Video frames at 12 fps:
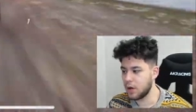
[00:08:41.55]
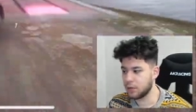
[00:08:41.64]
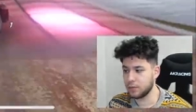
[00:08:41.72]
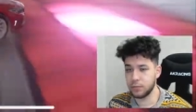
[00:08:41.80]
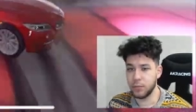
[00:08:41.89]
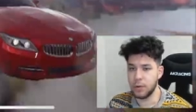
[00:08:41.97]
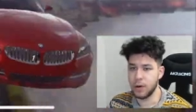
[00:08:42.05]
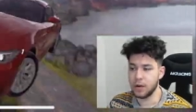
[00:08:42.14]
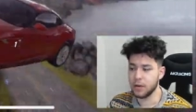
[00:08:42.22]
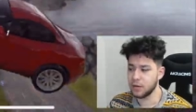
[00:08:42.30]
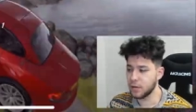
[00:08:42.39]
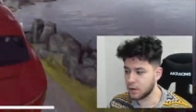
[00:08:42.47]
Oh
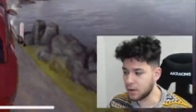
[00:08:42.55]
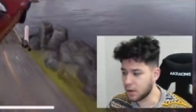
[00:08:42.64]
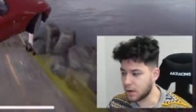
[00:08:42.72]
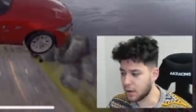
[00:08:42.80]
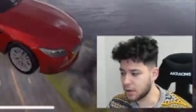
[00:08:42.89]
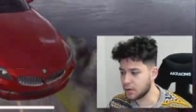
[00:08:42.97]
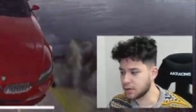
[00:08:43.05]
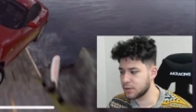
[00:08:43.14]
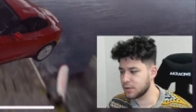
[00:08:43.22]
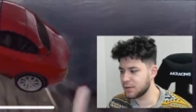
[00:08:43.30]
my god.